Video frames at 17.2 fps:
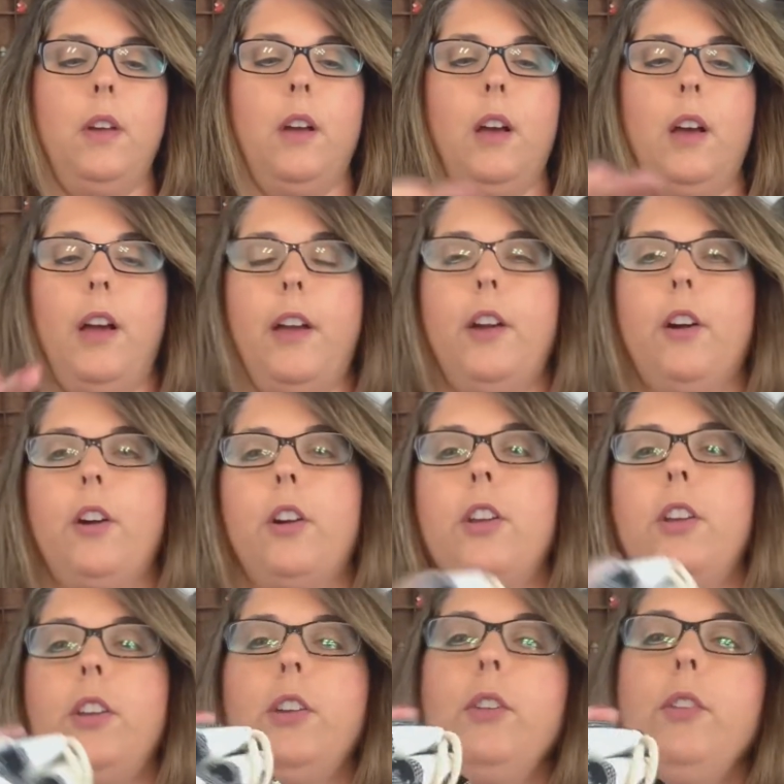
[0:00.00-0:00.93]
I
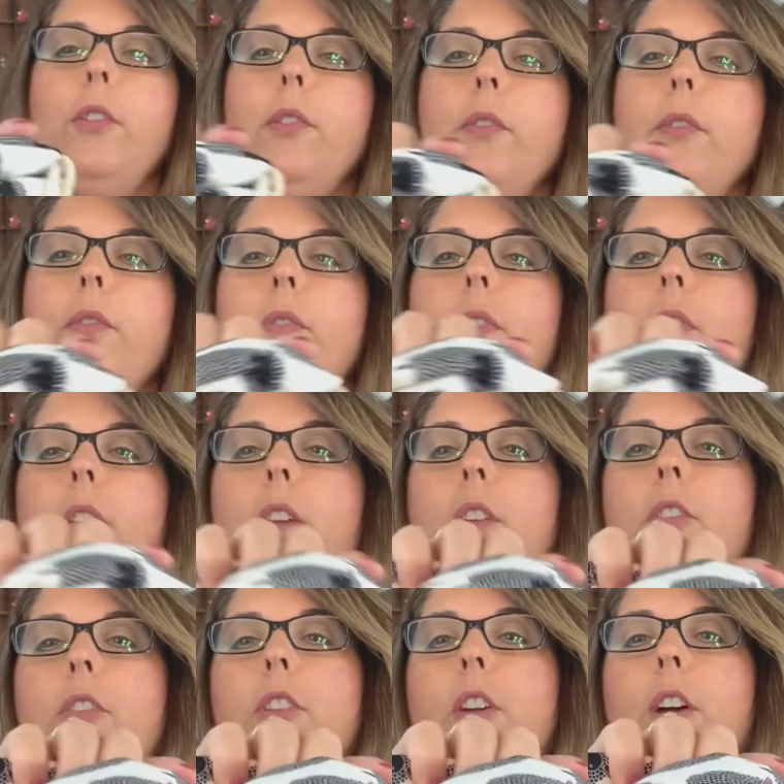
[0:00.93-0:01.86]
Heart You.
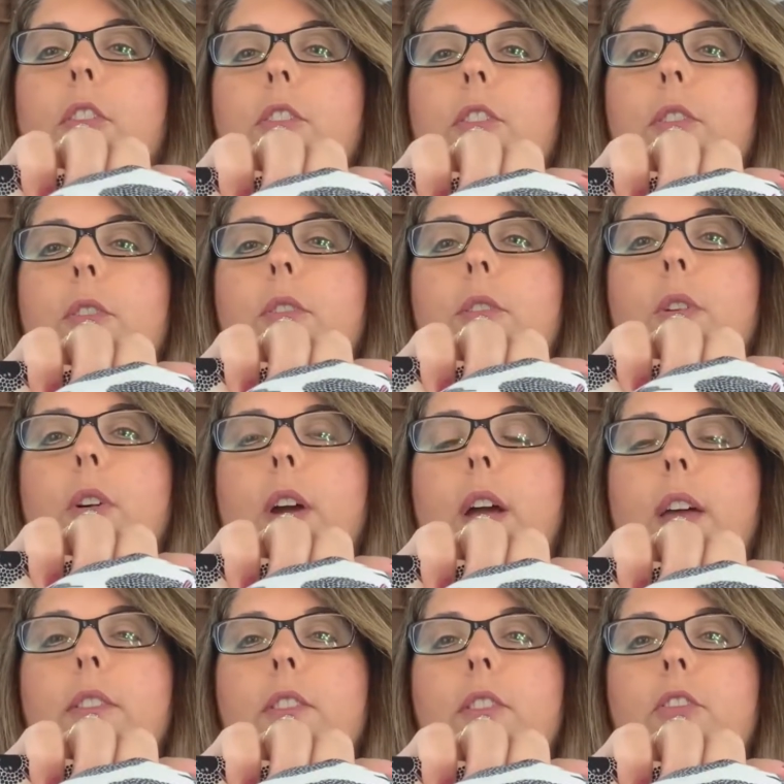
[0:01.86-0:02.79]

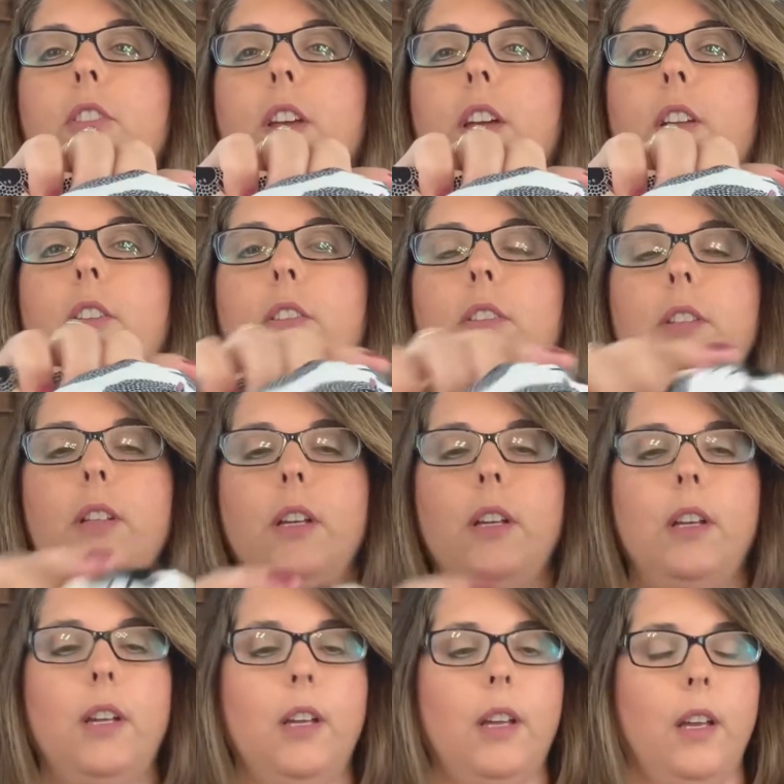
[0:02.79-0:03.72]
Laura has a channel.
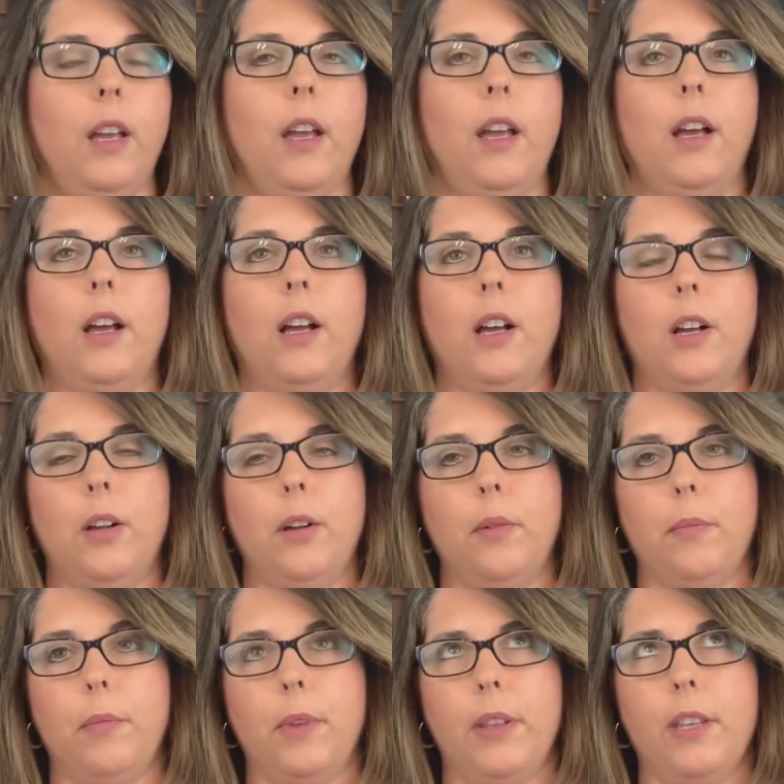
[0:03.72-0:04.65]

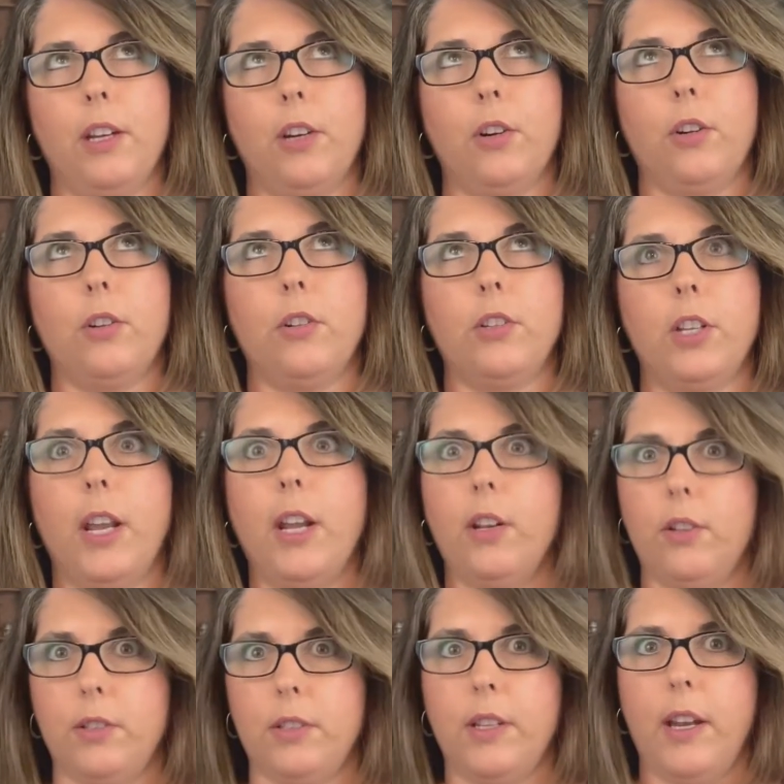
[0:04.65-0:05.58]
I think her
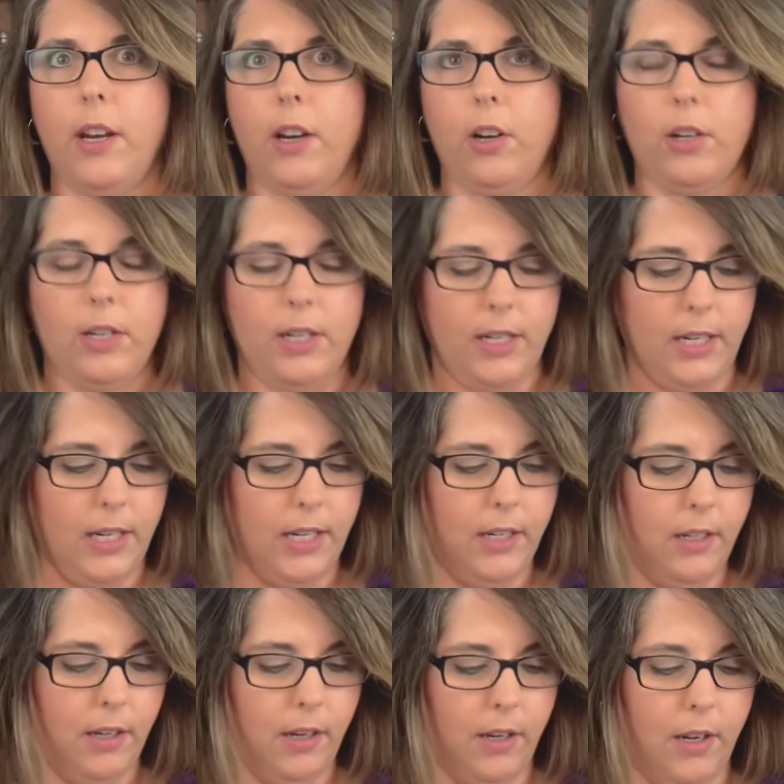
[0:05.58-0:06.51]
channel is I Heart
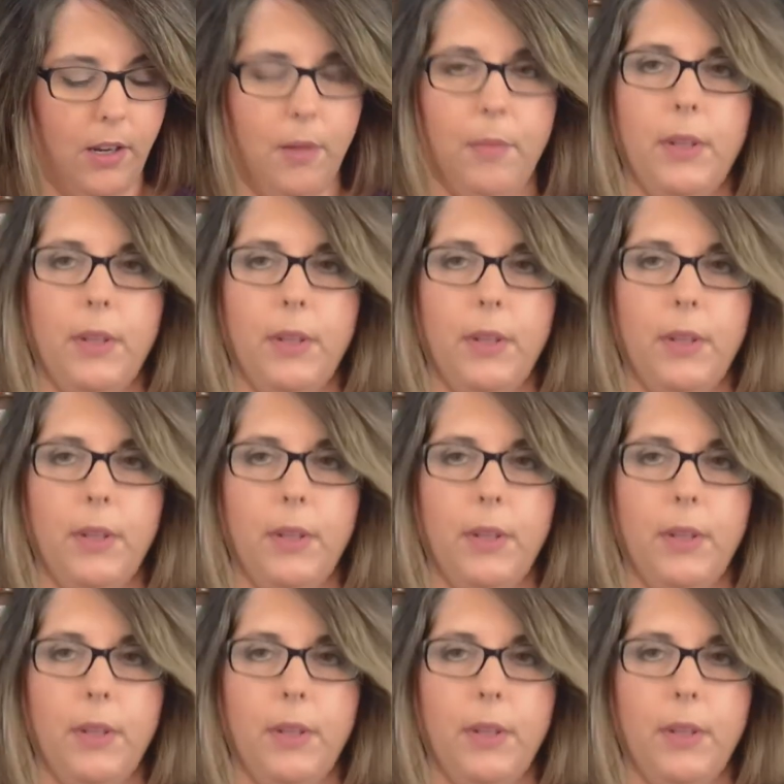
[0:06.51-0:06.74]
Knitting. I